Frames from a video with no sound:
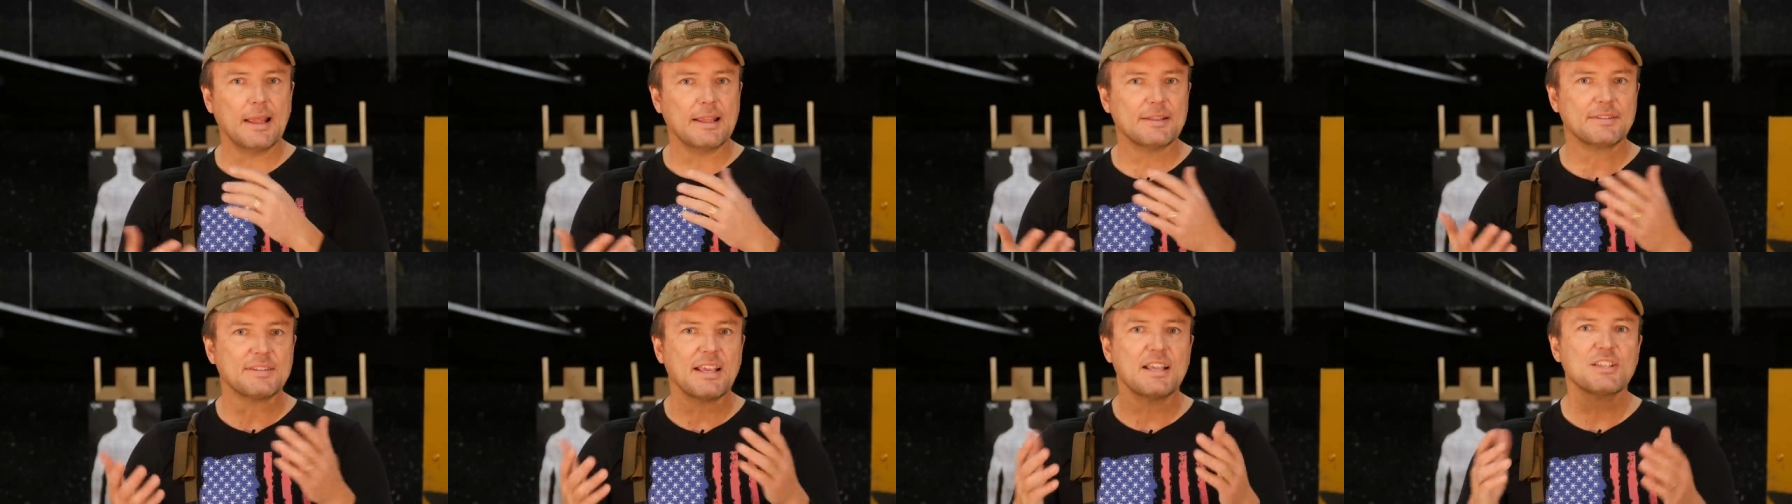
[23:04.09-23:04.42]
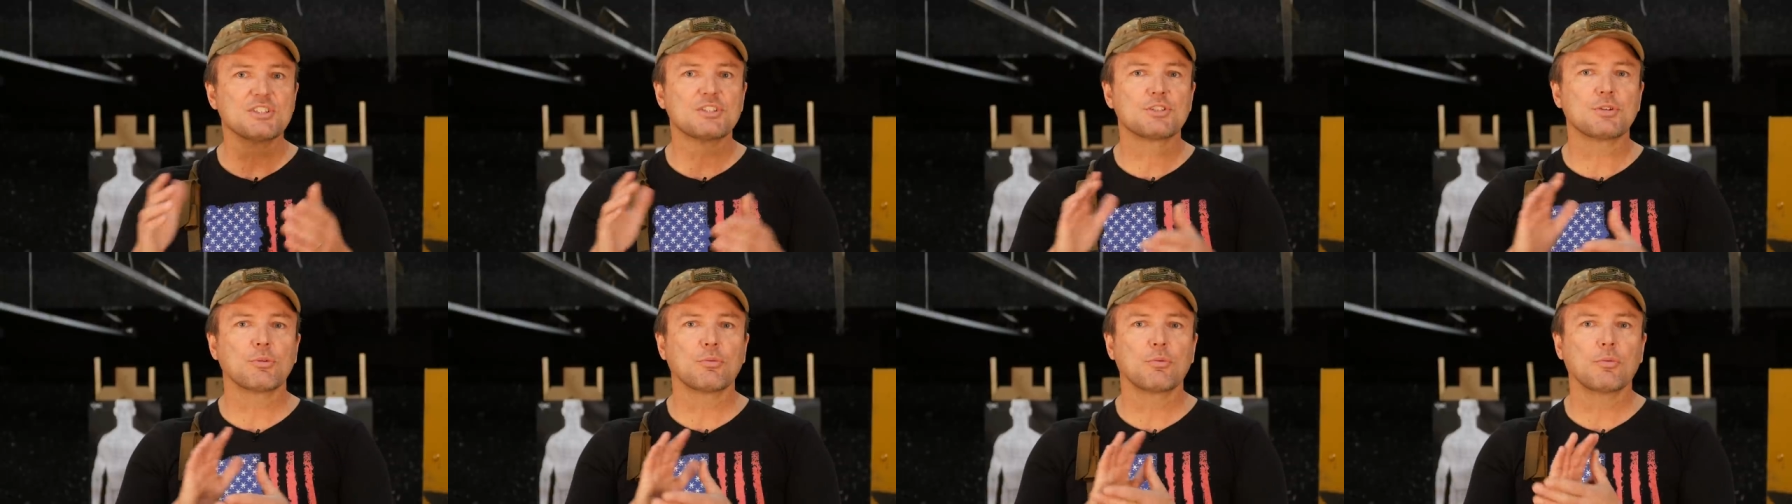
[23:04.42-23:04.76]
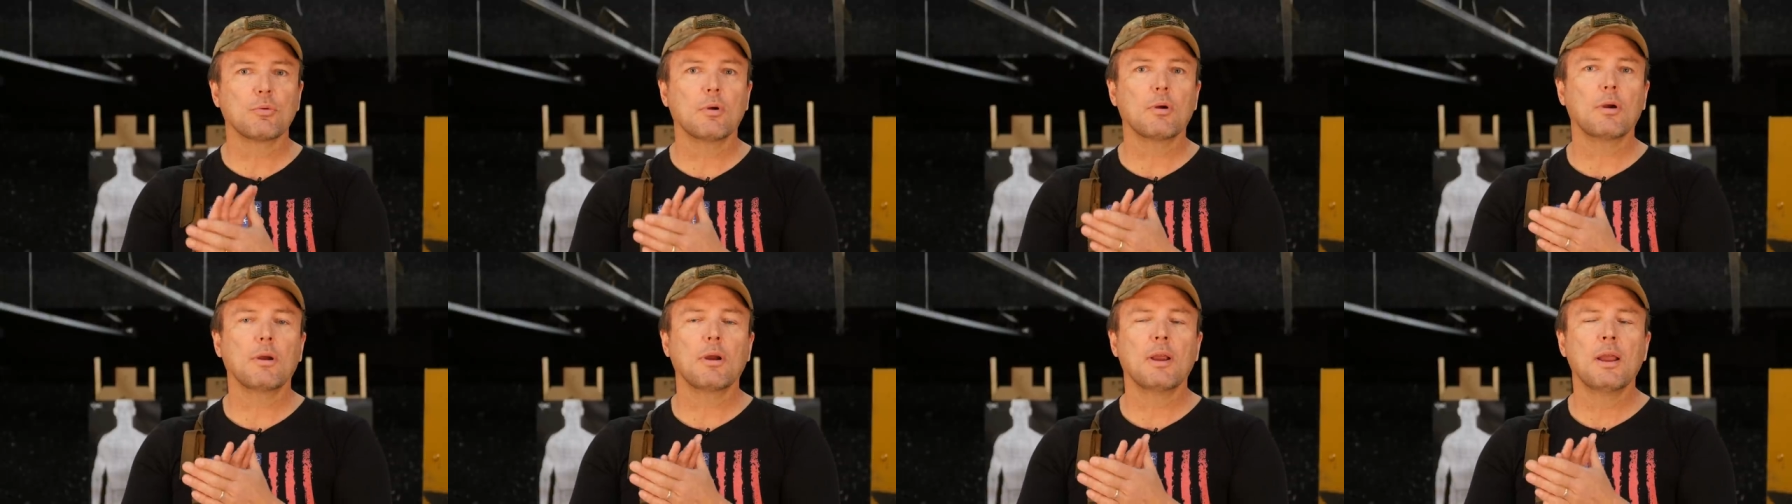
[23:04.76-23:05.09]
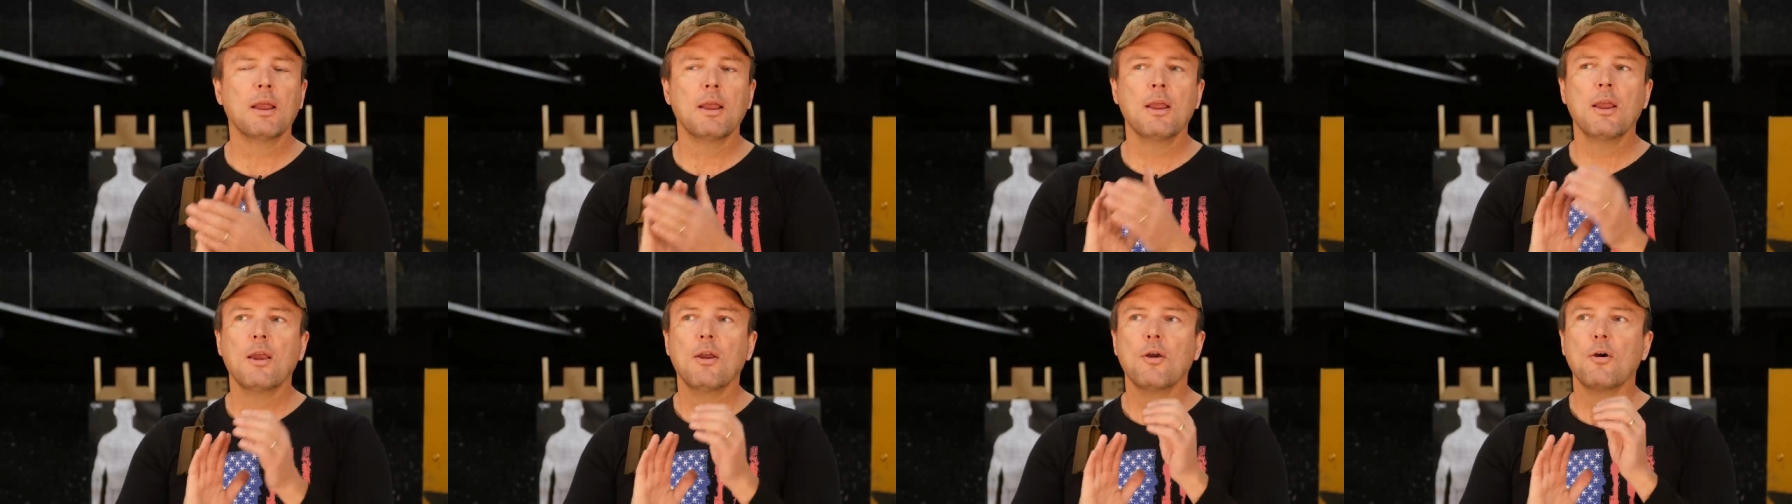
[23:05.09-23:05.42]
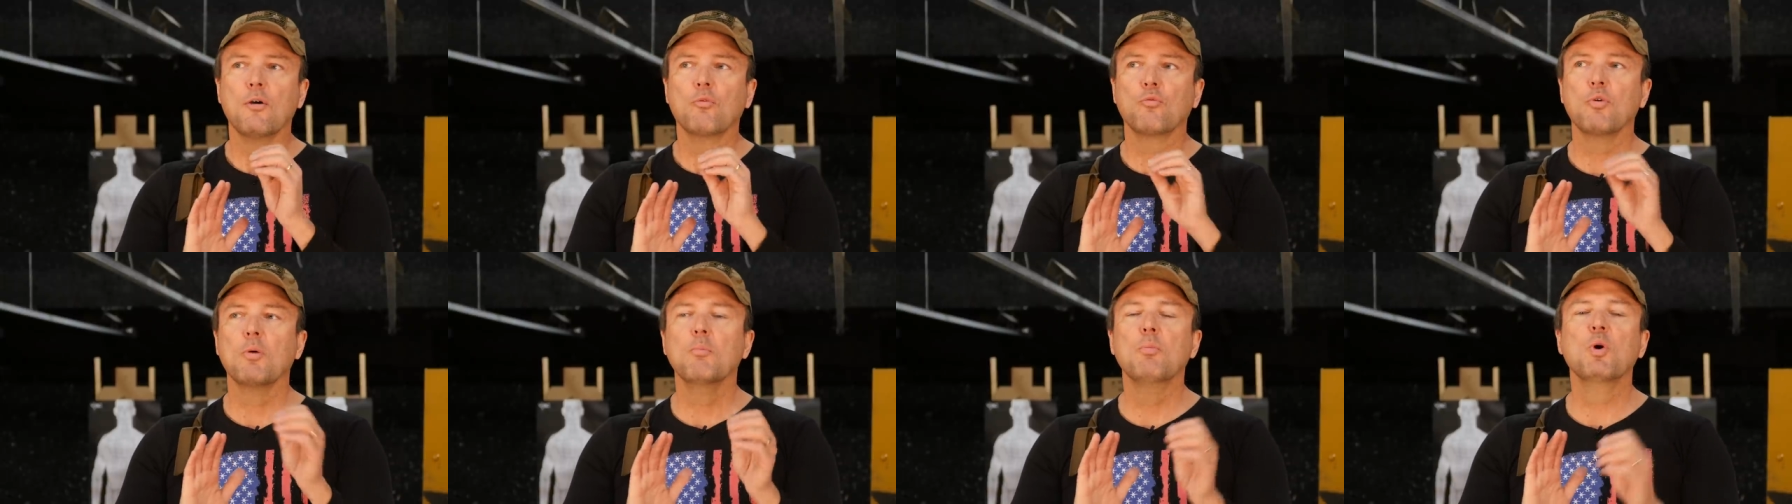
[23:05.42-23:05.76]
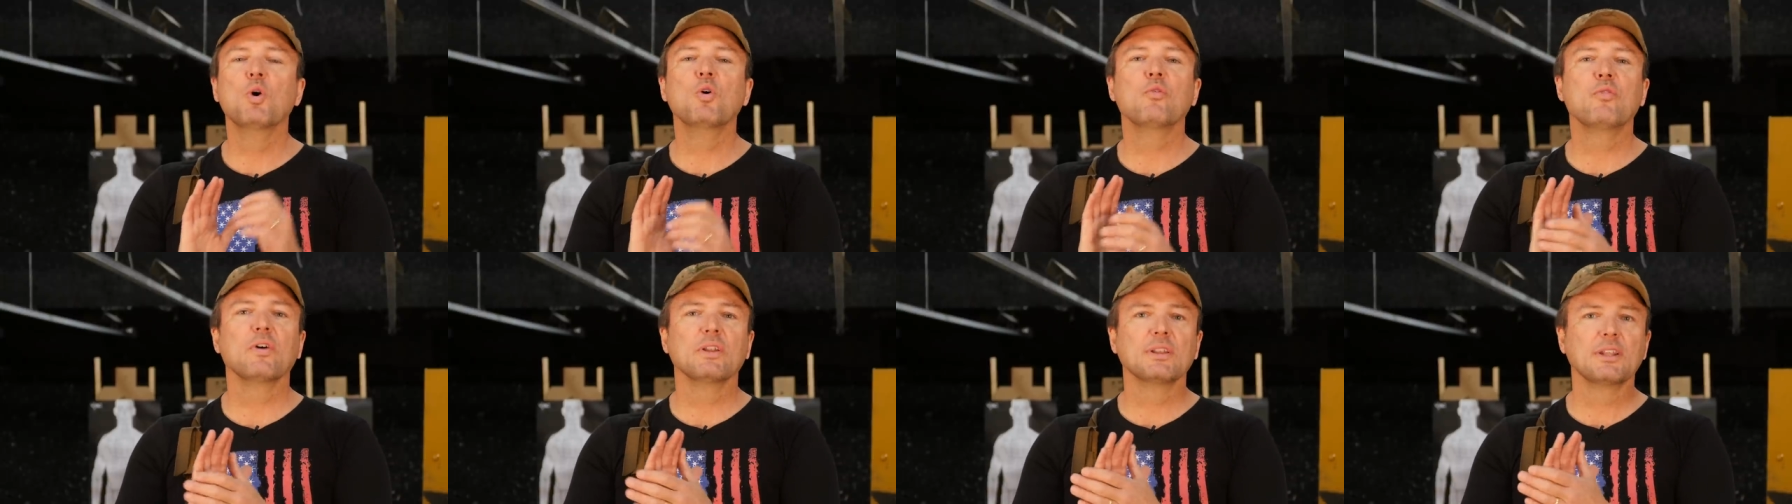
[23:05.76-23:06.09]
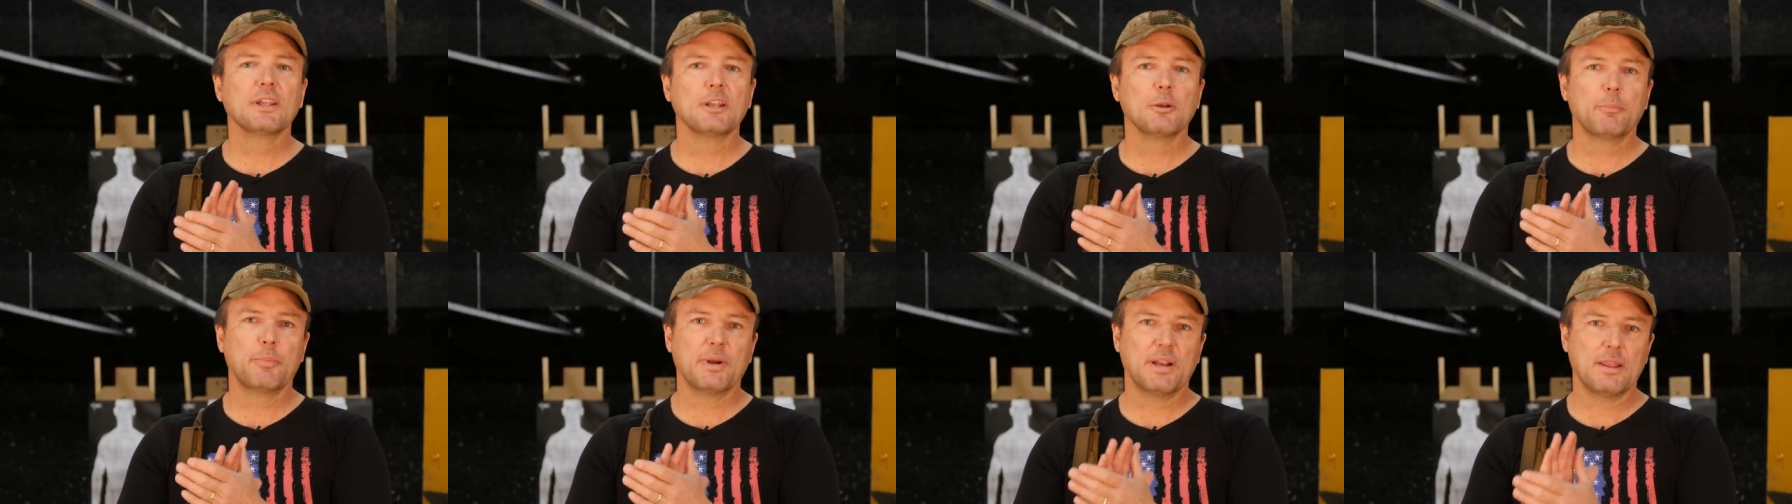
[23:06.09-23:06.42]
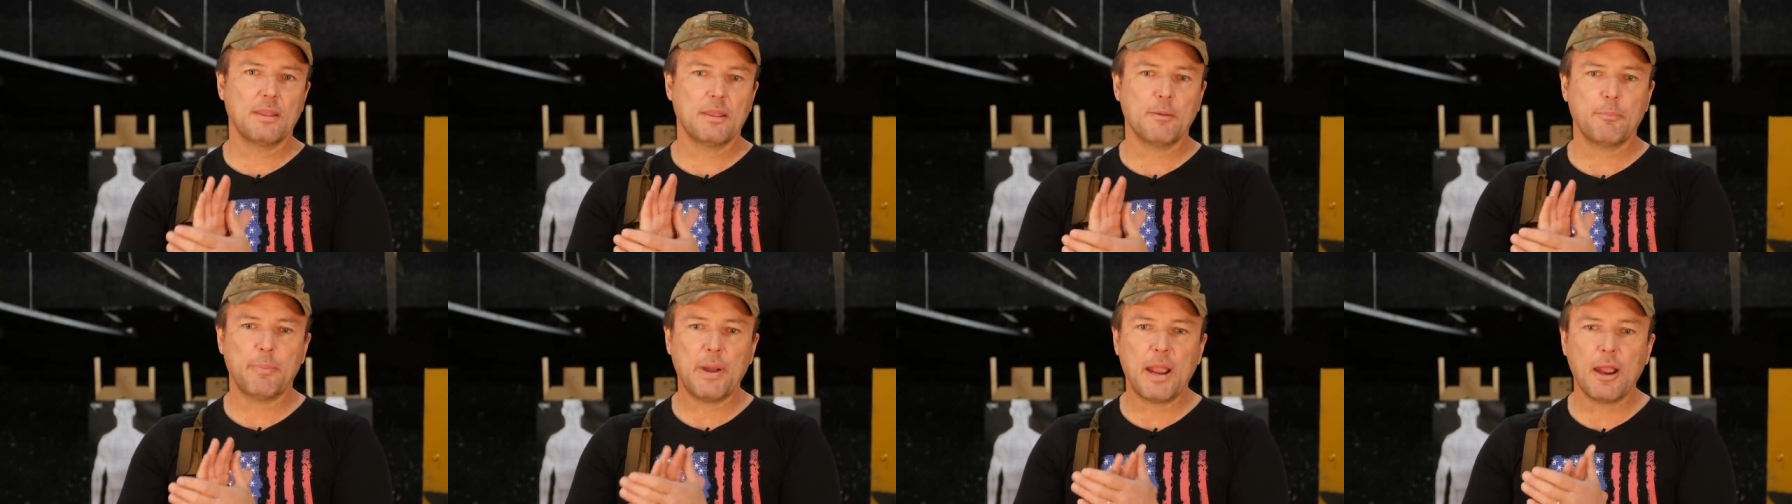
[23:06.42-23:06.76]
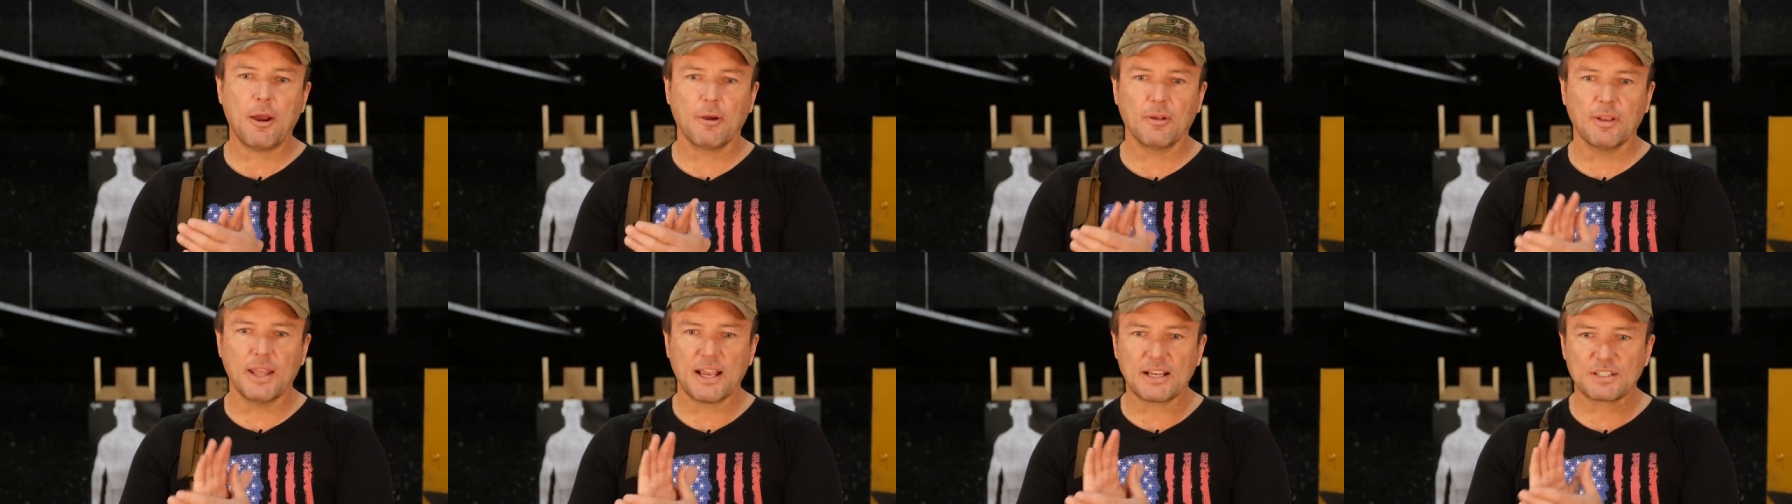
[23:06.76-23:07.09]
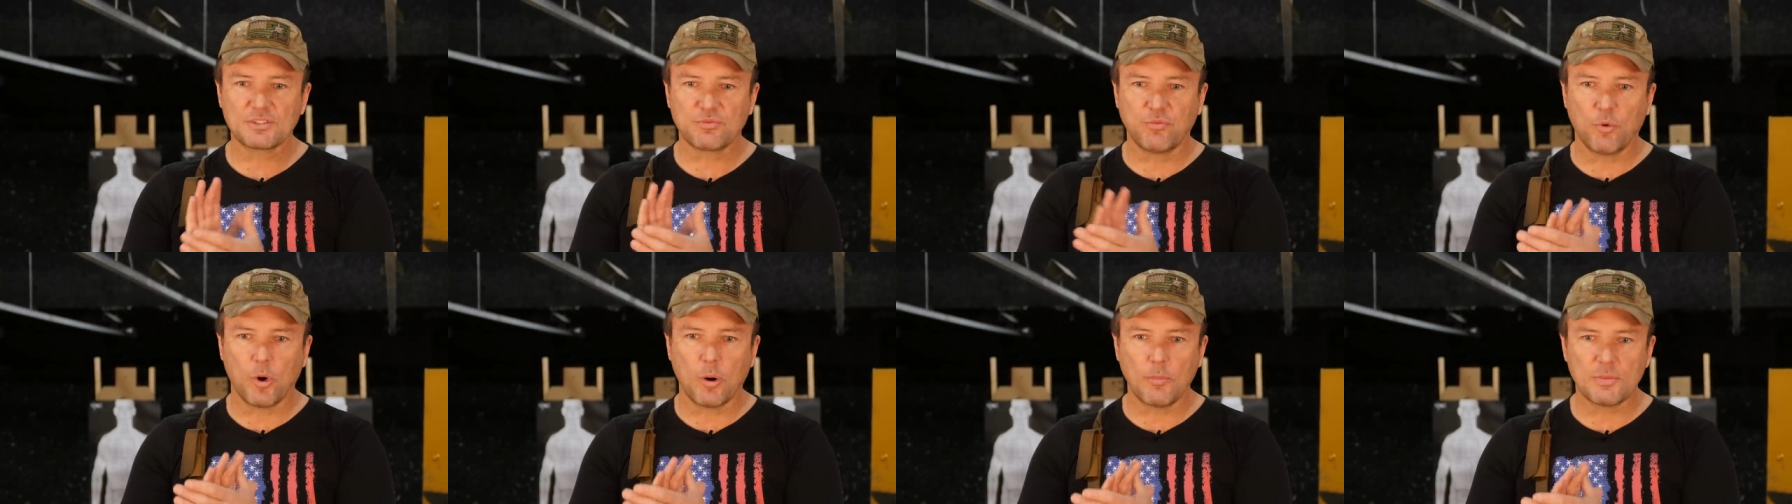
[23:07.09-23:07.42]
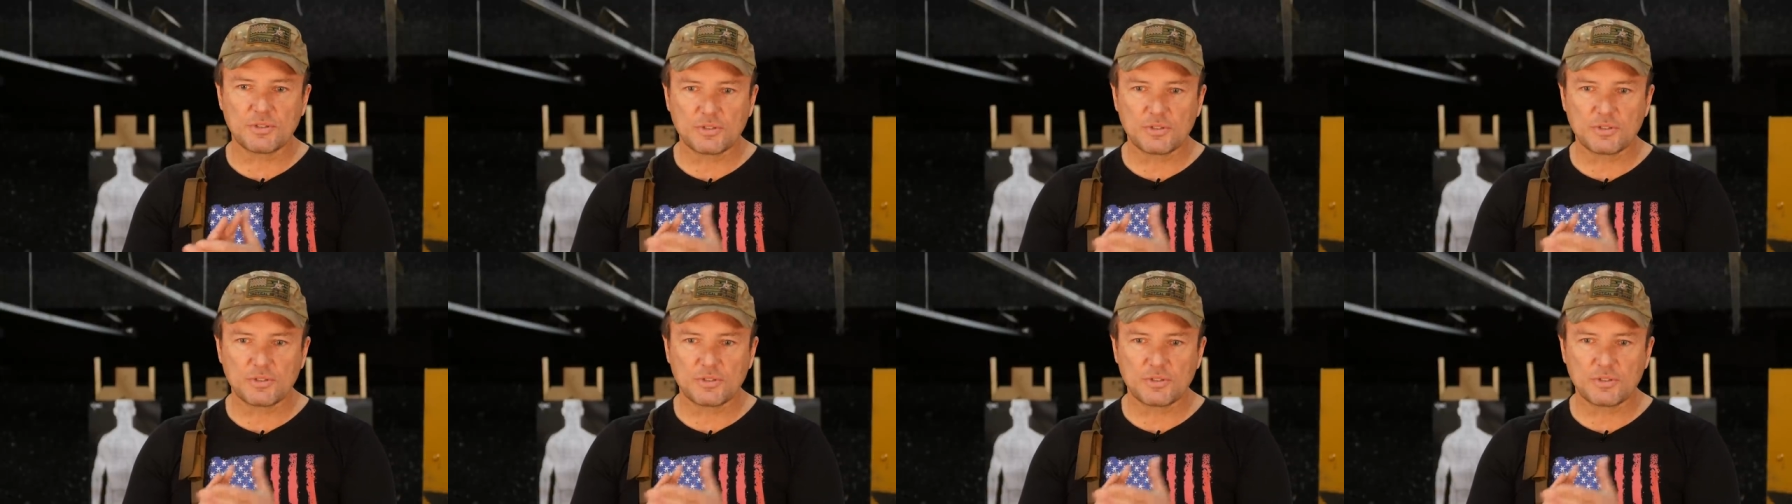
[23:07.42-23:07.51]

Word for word: it tends to remove a little bit of the parallax for me.